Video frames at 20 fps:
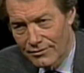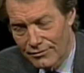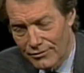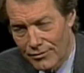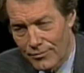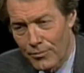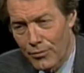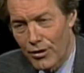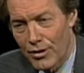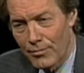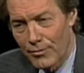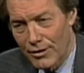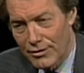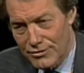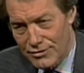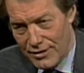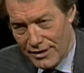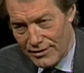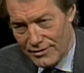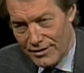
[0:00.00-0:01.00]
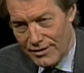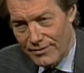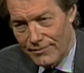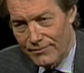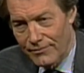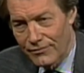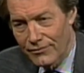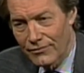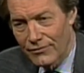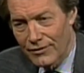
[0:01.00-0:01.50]
And you pretty how, much think they,
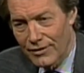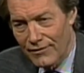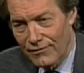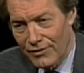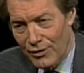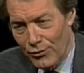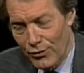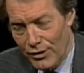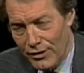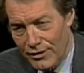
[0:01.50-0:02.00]
they if they want